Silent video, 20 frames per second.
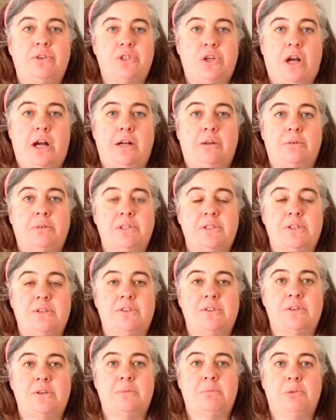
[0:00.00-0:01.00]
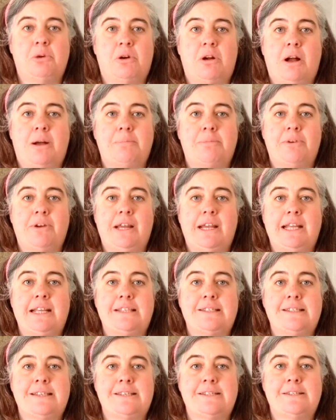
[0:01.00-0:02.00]
chakra system or
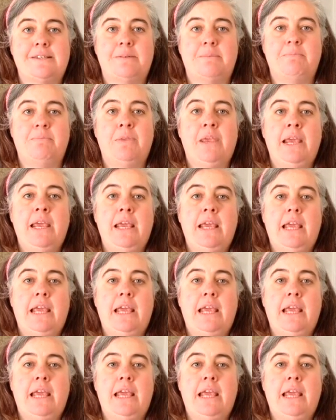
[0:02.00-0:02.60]
operating system